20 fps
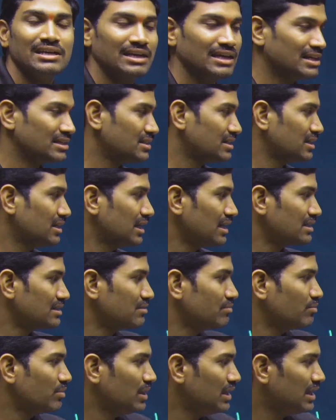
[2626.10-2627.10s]
acid or
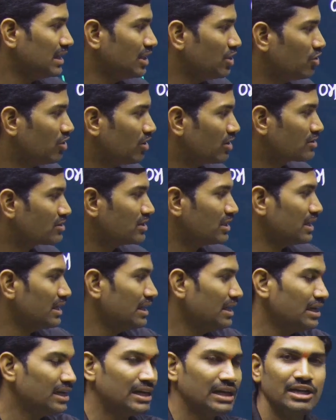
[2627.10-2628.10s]
simply
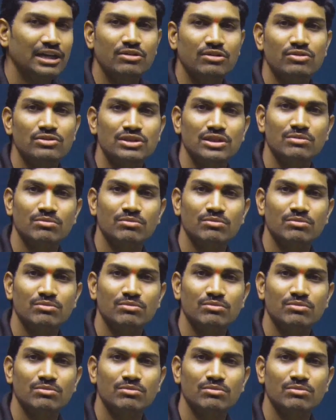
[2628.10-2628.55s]
deoxyadenosine